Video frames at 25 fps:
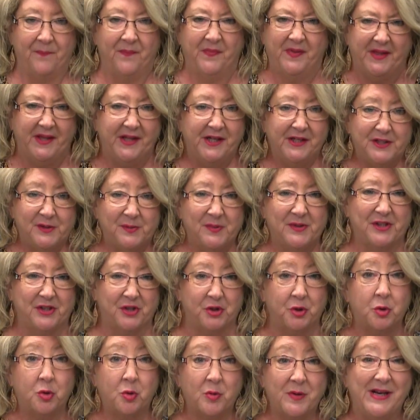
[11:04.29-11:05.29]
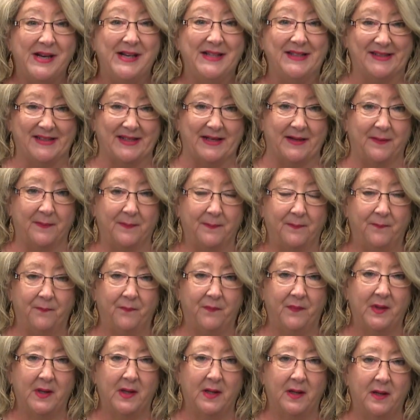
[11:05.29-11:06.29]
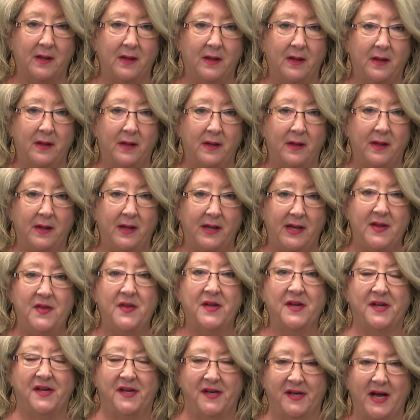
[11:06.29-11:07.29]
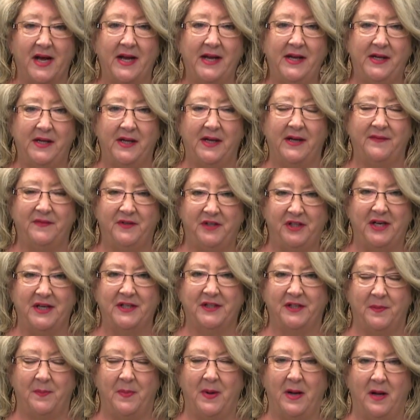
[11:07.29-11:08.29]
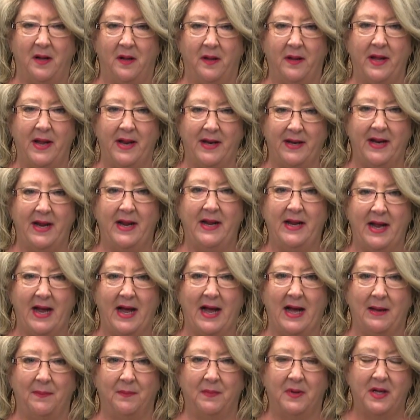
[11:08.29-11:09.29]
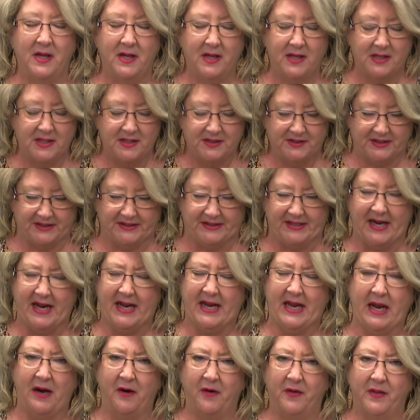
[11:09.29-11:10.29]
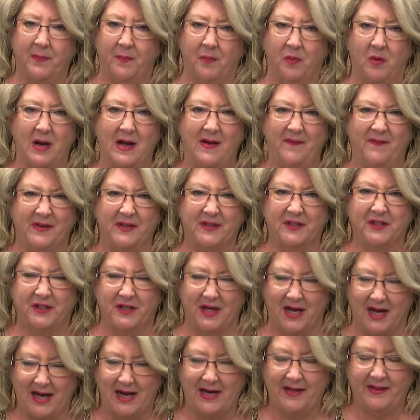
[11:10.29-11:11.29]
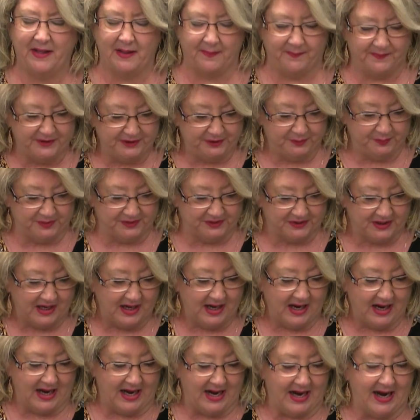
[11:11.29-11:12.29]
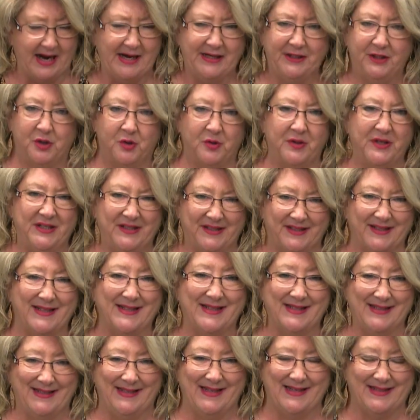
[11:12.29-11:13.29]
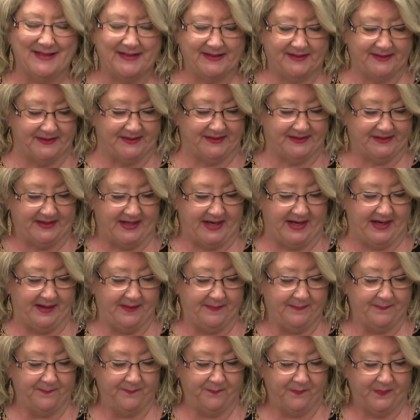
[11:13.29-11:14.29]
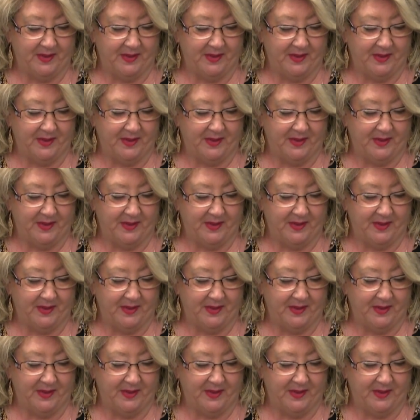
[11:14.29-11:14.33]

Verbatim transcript: This was treason in the sight of Jezebel and Ahab to take care of the prophets, to hide them. This was high treason against the state.